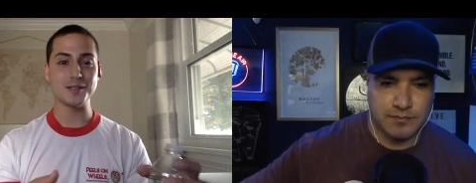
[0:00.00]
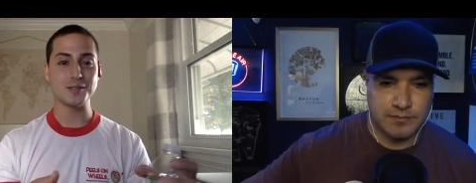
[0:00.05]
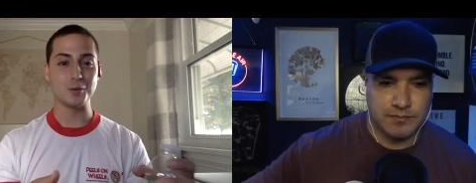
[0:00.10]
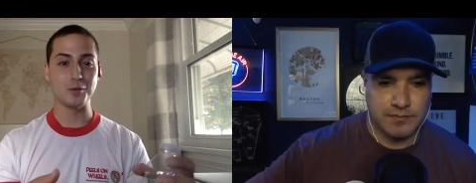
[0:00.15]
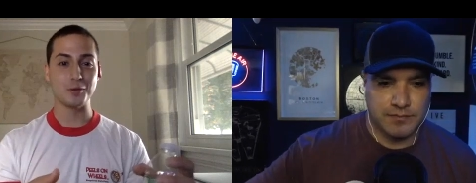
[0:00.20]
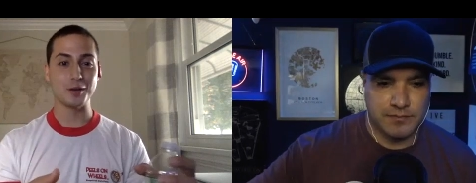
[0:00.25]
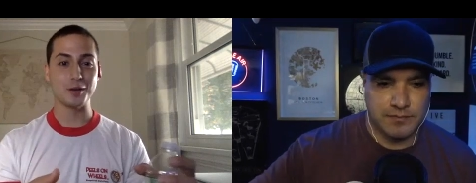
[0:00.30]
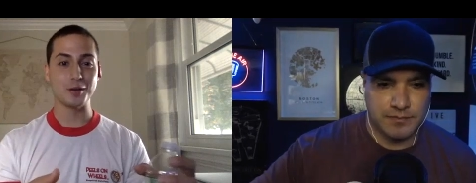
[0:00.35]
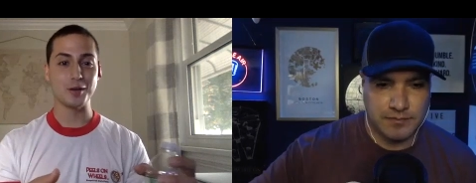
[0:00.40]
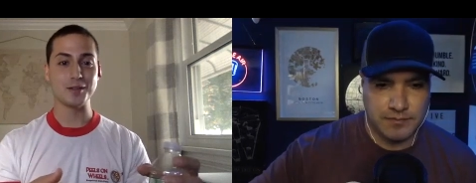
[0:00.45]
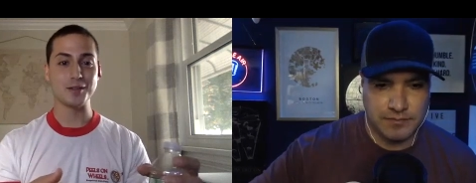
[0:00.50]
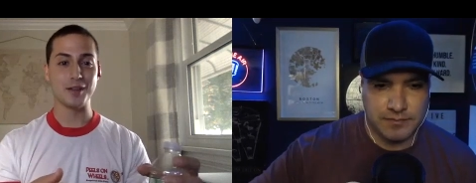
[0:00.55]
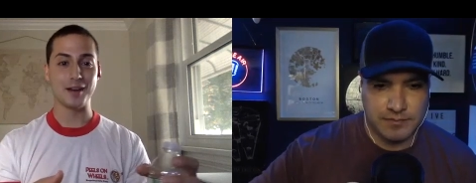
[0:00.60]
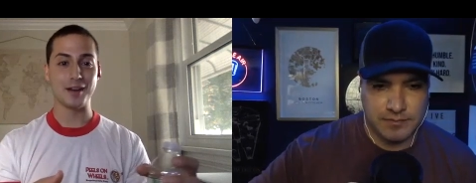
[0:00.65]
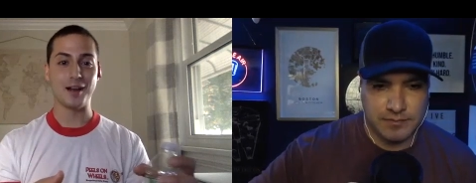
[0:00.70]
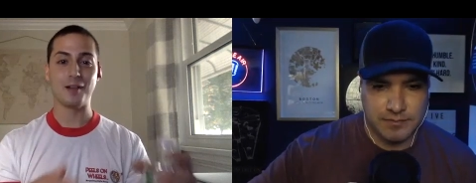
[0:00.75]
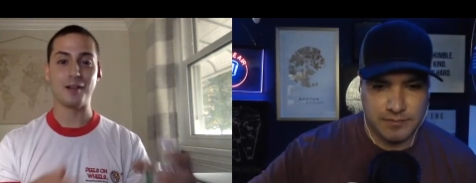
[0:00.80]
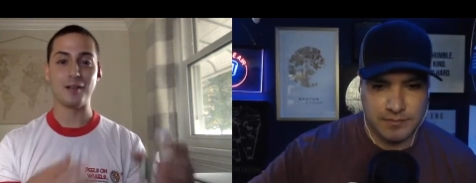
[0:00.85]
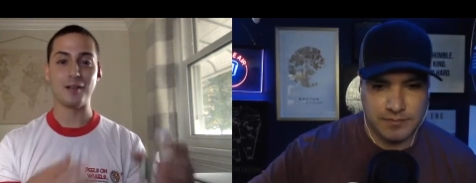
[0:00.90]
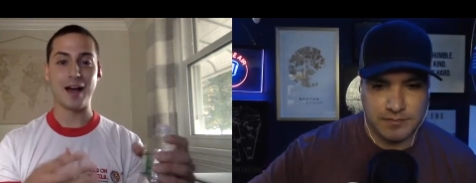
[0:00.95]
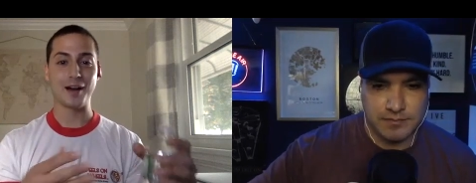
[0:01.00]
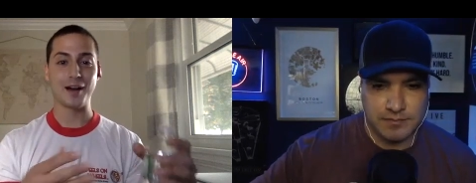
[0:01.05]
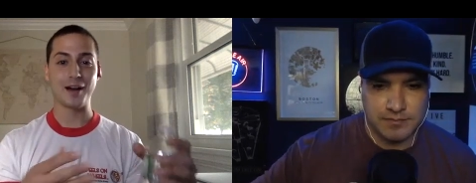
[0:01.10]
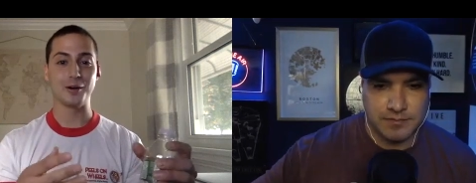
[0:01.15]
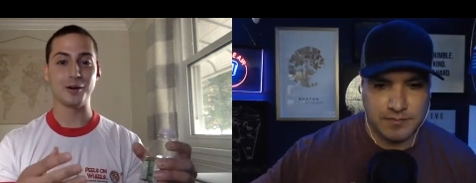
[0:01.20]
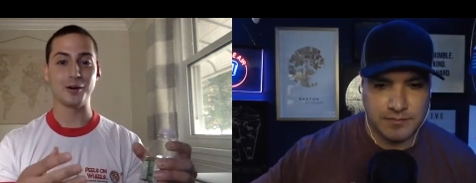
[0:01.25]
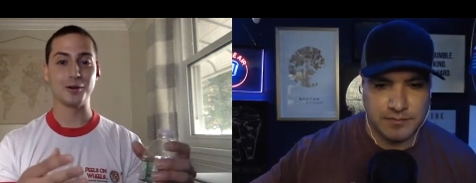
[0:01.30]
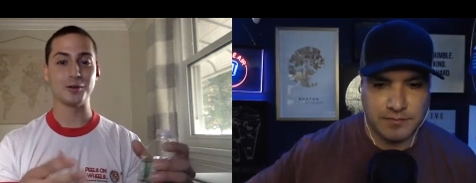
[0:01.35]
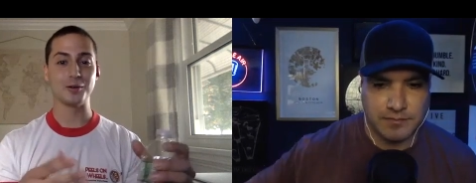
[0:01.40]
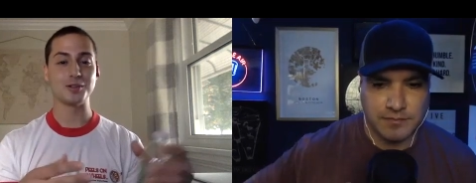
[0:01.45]
Speaker 1: so there's like a lot of
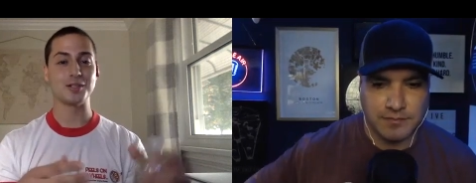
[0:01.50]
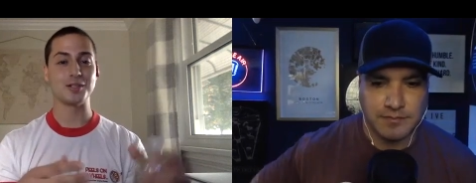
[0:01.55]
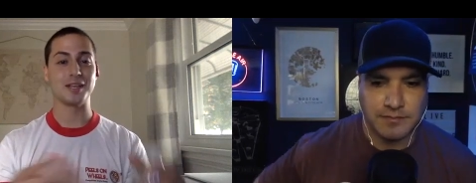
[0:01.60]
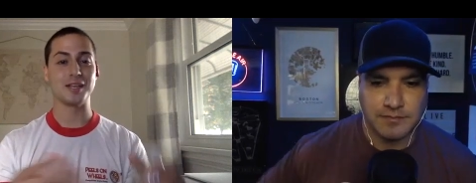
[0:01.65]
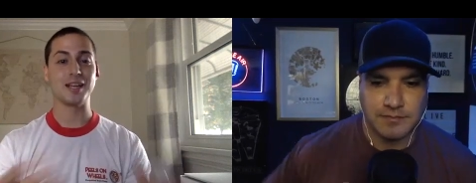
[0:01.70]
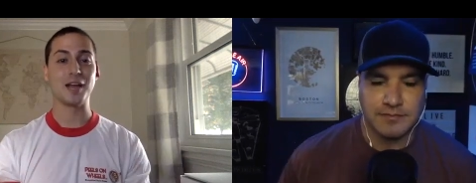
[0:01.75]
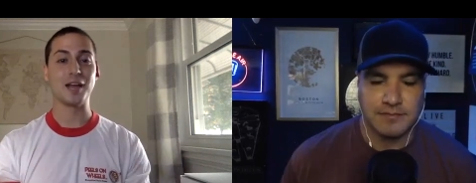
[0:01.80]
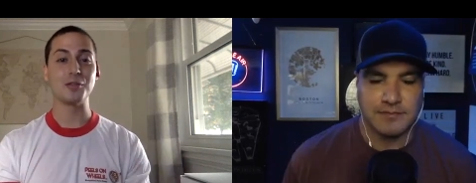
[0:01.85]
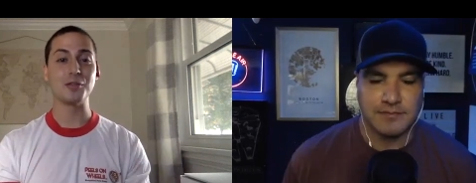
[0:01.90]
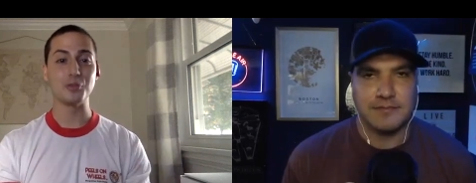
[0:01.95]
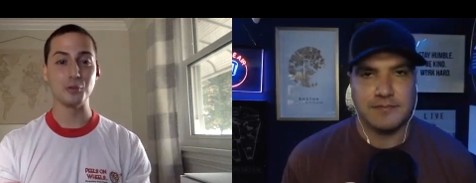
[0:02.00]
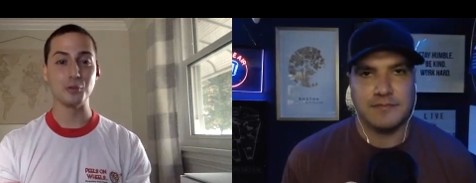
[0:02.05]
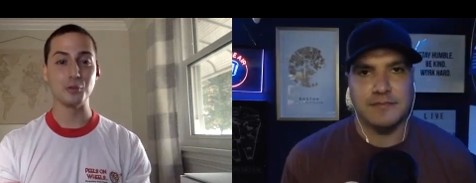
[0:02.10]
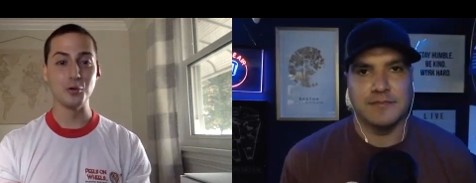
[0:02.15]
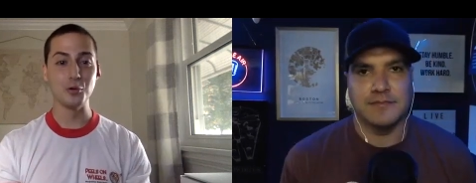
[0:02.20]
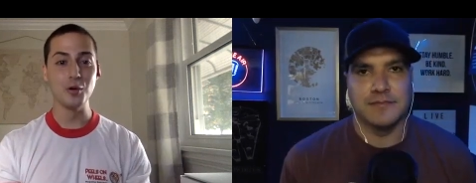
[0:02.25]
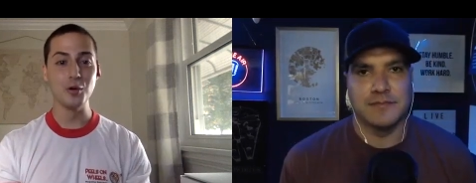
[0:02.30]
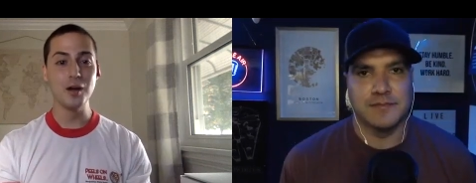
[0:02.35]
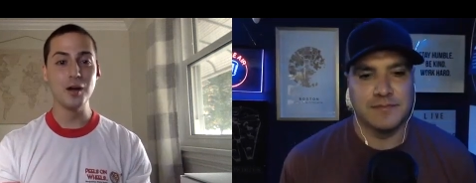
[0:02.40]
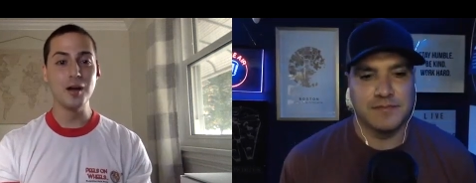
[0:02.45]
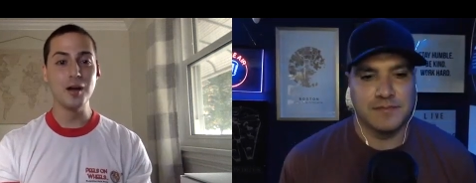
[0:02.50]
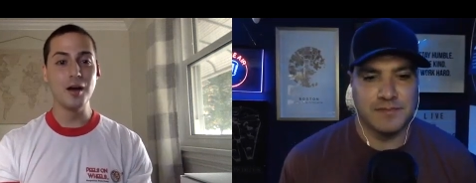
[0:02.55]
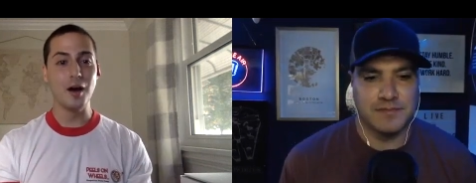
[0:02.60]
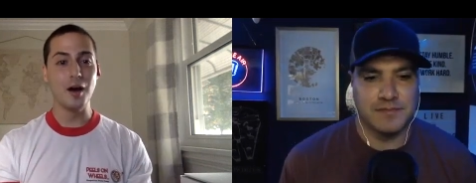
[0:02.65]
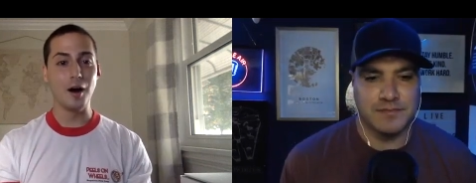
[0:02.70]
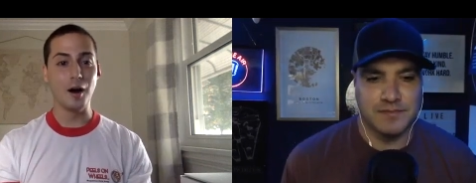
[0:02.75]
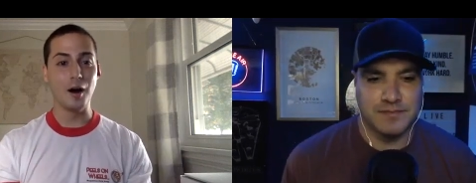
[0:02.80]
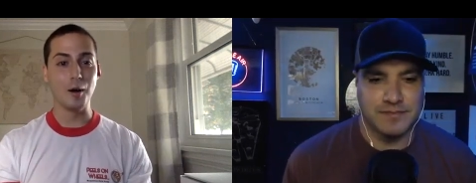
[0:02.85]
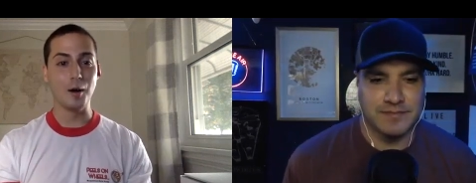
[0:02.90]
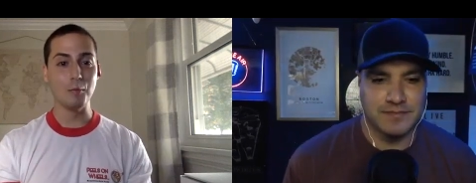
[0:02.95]
hurdles to get through
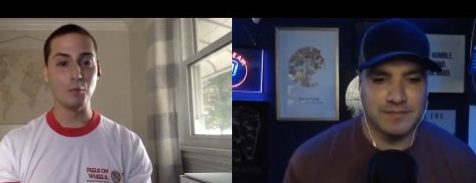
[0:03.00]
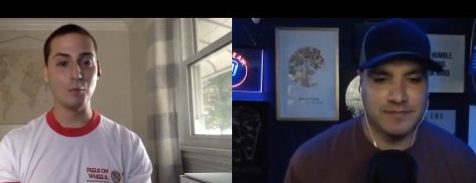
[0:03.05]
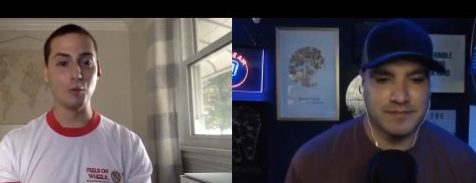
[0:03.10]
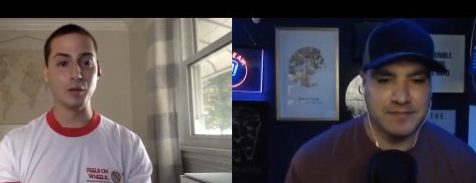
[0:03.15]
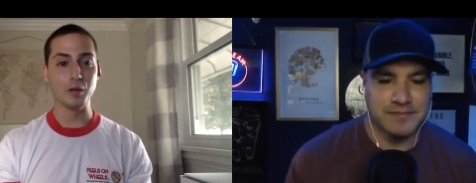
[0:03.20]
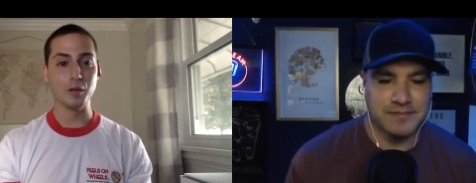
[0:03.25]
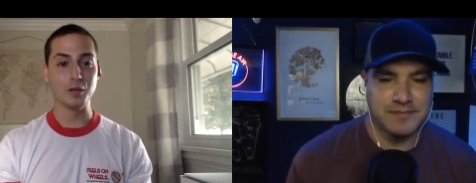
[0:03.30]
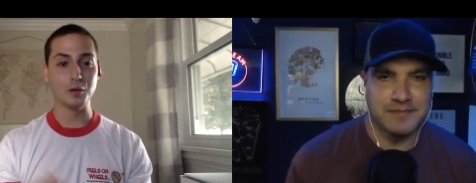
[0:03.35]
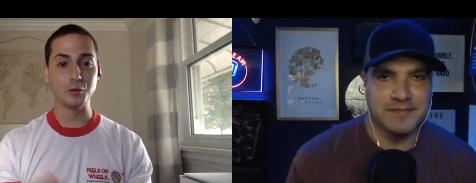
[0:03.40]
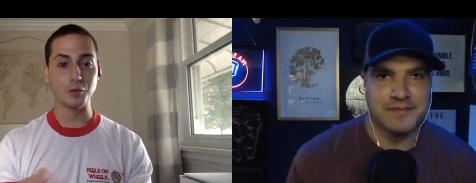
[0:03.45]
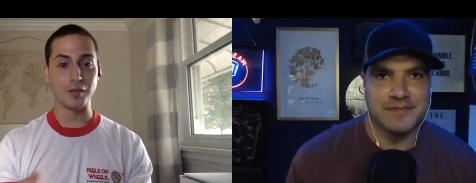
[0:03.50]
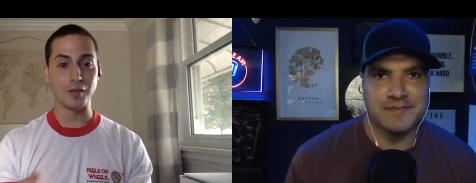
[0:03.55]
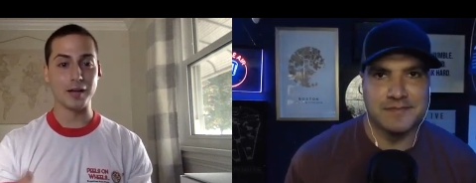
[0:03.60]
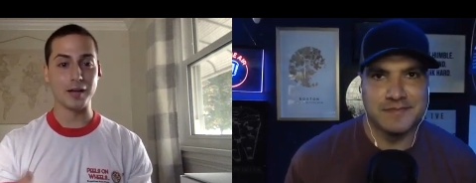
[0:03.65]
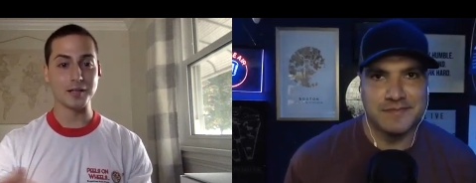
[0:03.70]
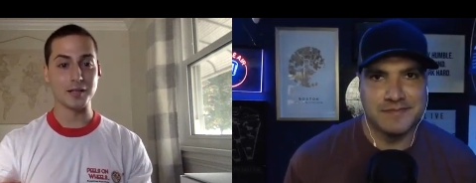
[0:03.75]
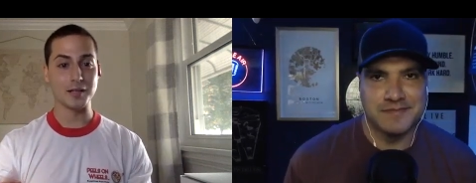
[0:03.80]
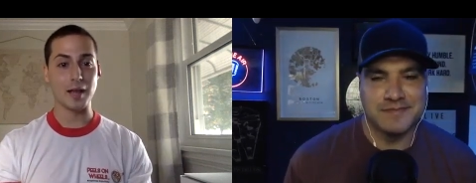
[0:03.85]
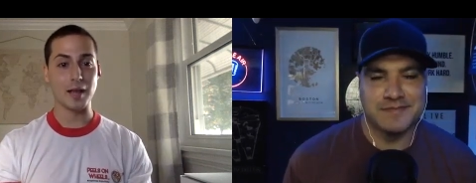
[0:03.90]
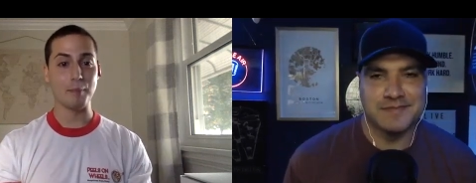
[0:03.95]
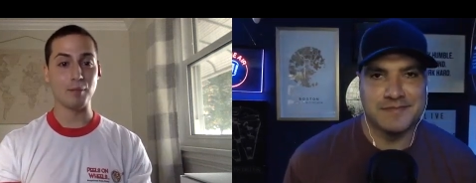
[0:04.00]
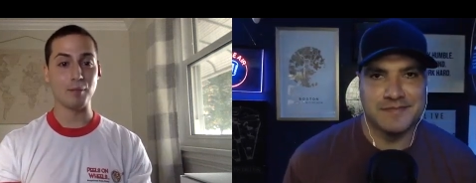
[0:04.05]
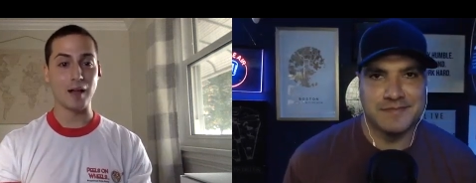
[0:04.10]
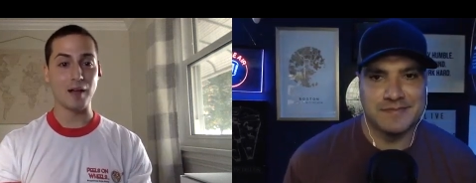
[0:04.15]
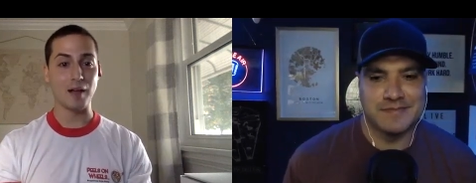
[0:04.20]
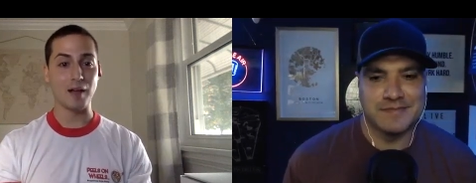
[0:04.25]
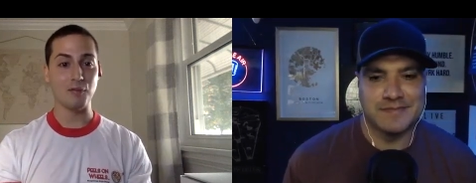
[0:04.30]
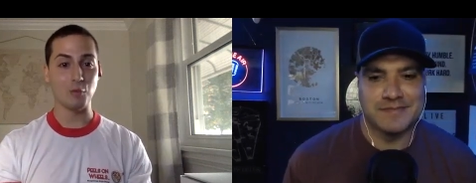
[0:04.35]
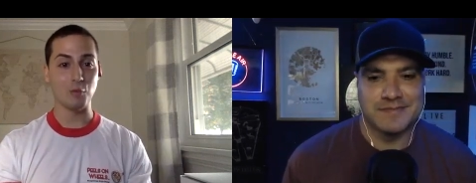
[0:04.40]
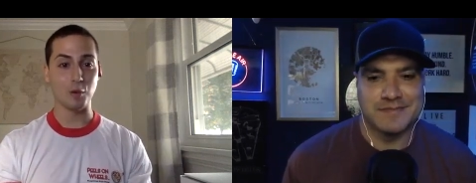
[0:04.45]
um, when utilizing that
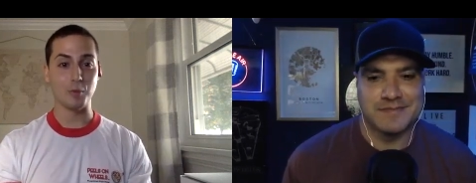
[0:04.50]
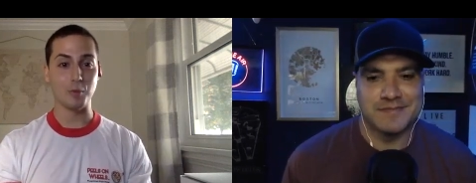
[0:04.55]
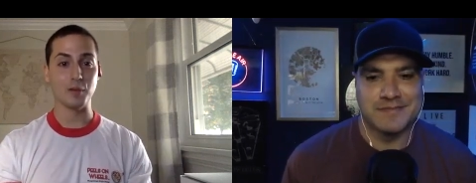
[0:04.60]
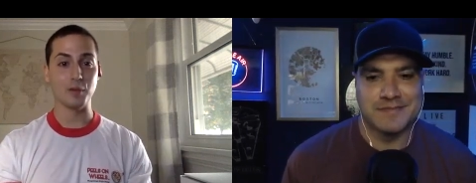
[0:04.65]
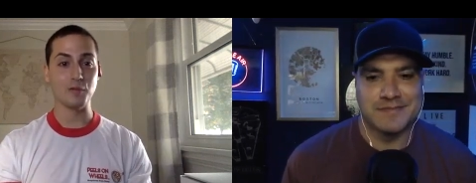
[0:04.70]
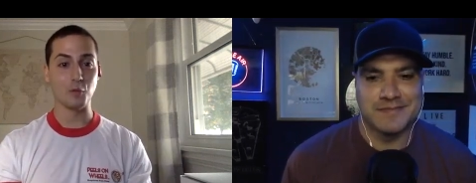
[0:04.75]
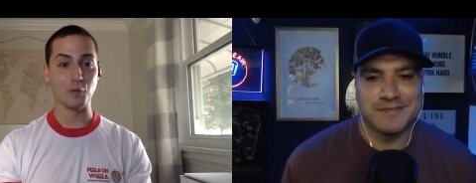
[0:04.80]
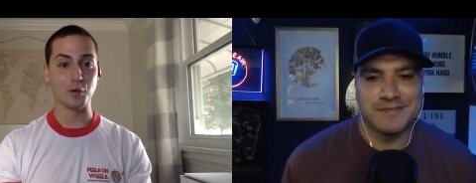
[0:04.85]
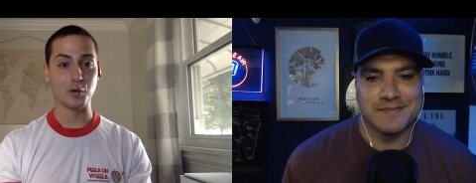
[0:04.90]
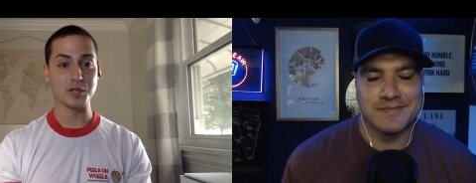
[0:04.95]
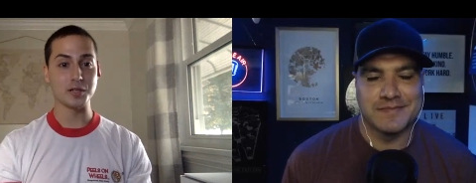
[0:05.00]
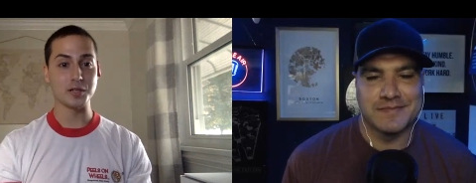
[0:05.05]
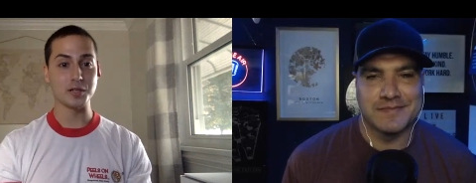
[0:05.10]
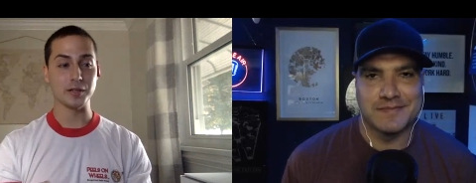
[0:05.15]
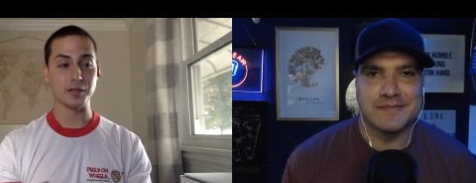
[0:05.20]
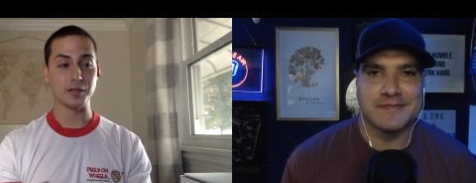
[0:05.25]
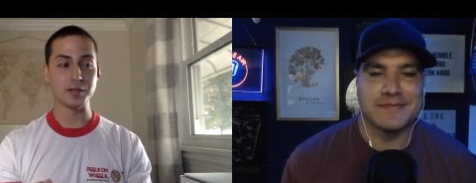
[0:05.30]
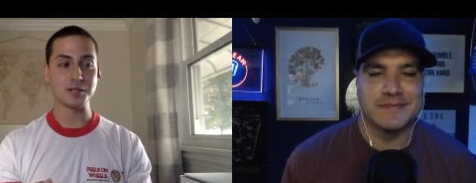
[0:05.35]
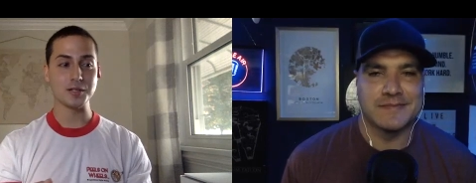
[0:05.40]
platform, unfortunately.